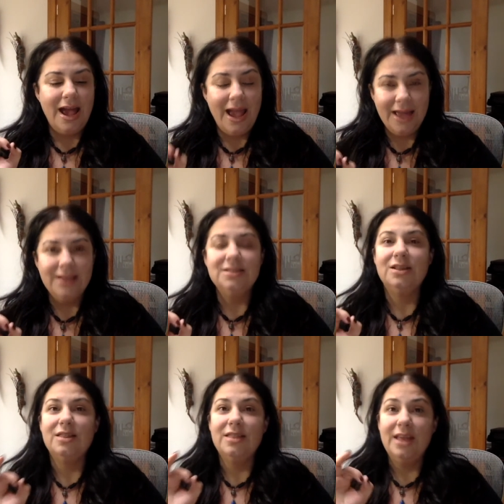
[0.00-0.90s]
and
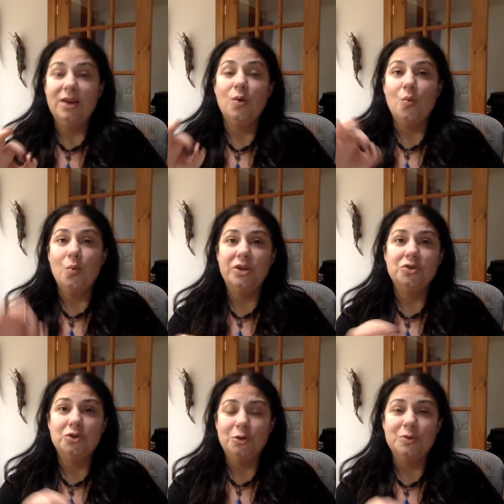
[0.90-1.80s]
then which
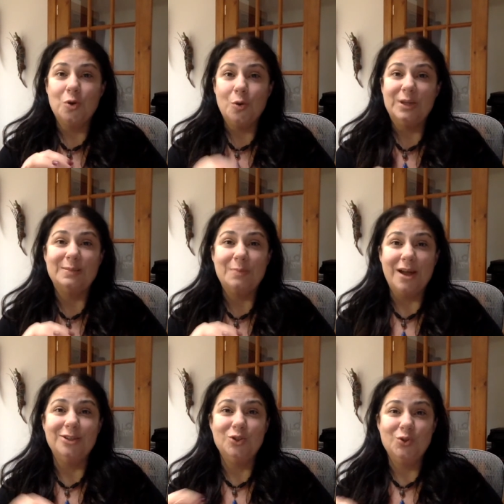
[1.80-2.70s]
herbs
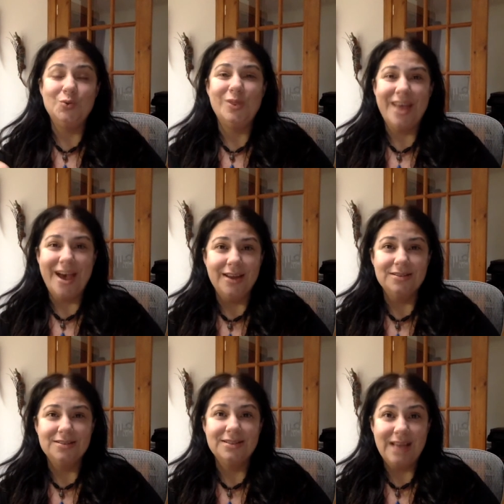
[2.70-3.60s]
correspond to that
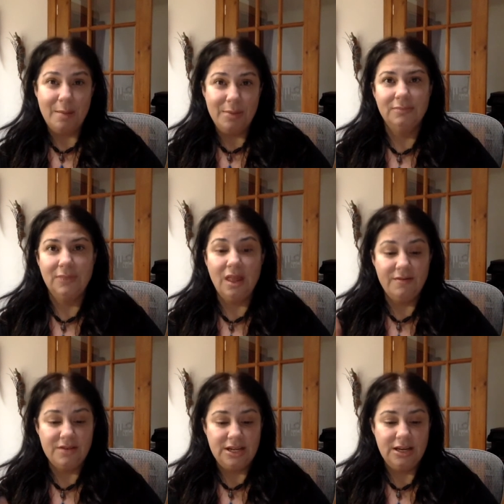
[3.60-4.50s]
Sabbath.
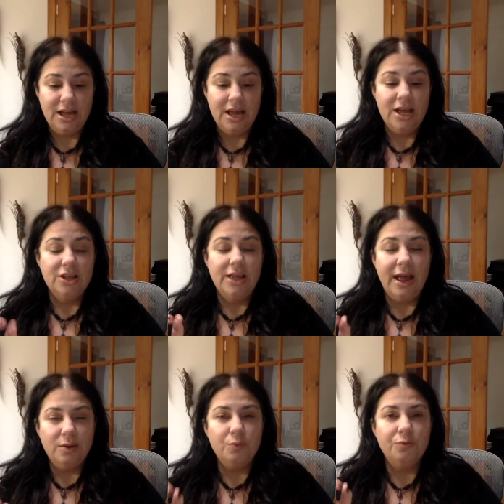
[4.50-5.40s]
Loved it.
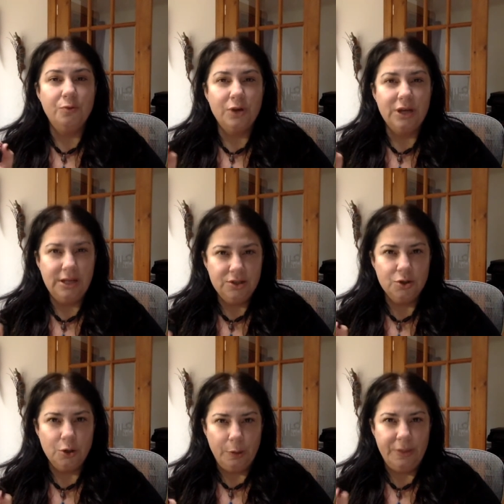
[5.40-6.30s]
And for each
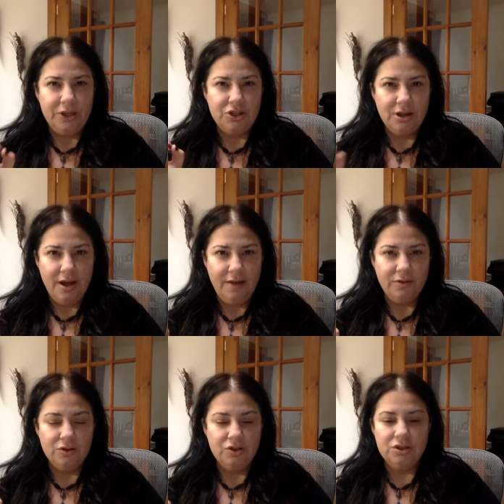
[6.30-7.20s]
herb that she
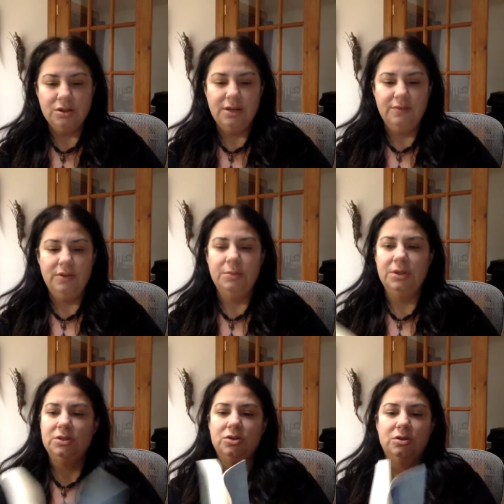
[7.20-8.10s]
covers, she'll give you, a
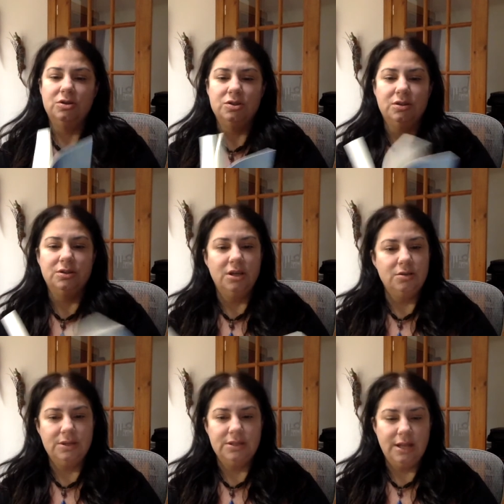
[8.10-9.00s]
turn, so I'll tell you
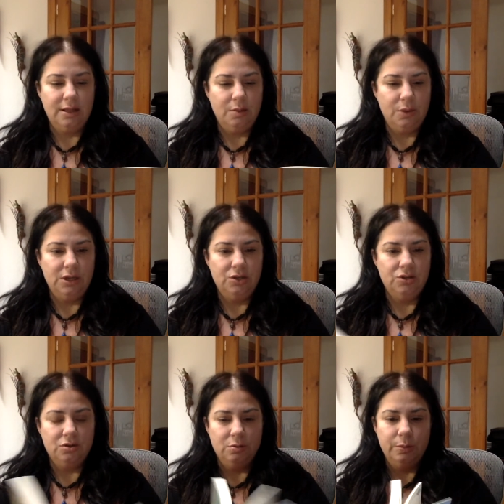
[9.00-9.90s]
exactly what each
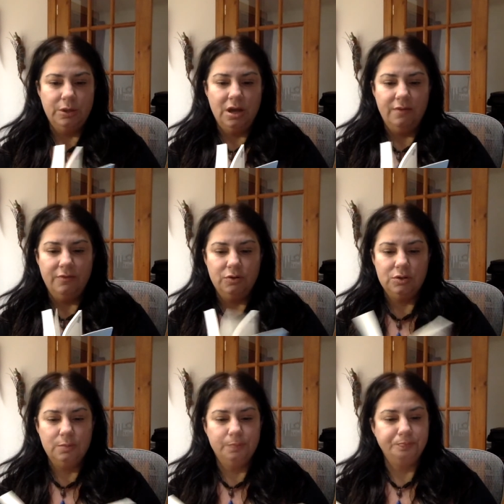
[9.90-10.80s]
herb
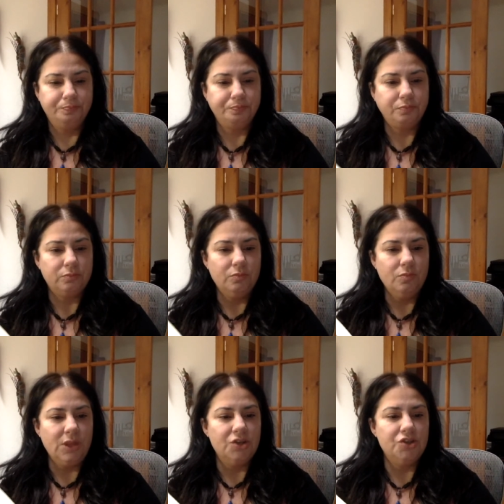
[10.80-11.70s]
covers.
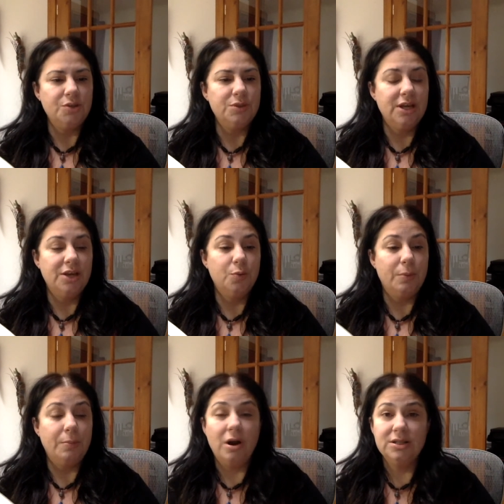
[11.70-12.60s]
She will tell you
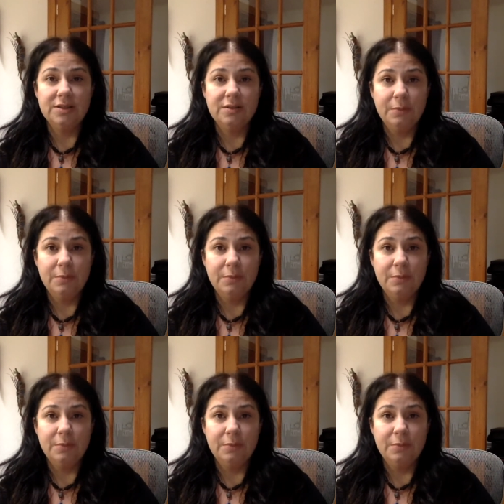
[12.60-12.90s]
what parts of the